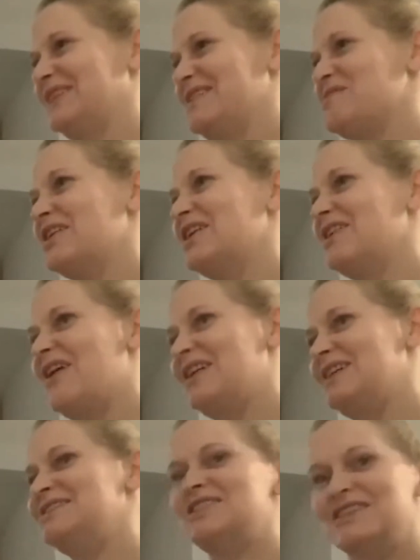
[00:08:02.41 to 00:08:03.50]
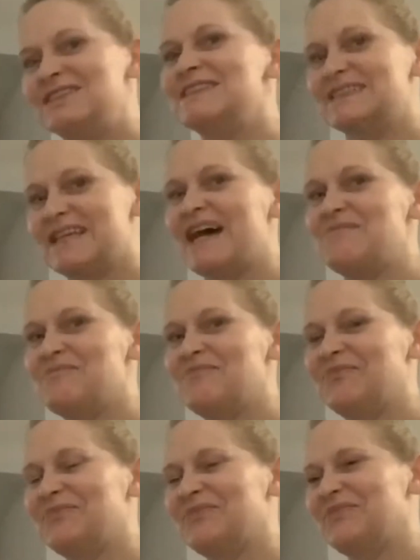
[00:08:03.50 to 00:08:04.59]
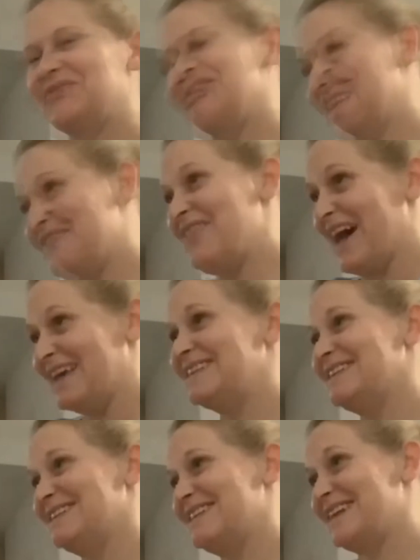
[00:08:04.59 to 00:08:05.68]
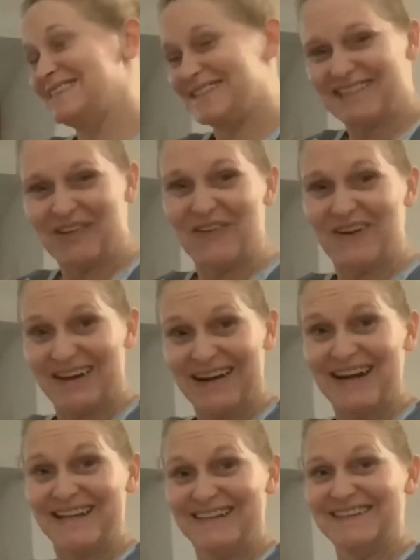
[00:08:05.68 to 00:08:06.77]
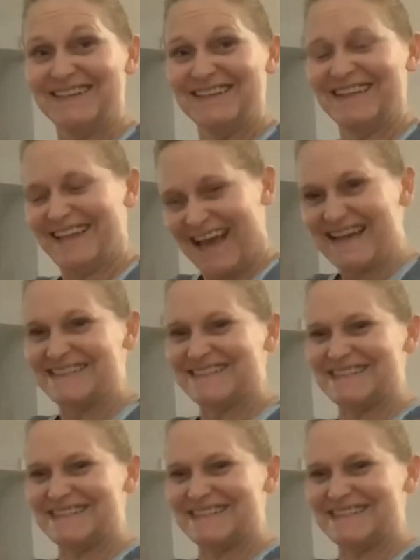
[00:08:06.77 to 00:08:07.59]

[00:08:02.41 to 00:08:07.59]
And we're going to call it Jesus time. I love that. That's so good. Yes.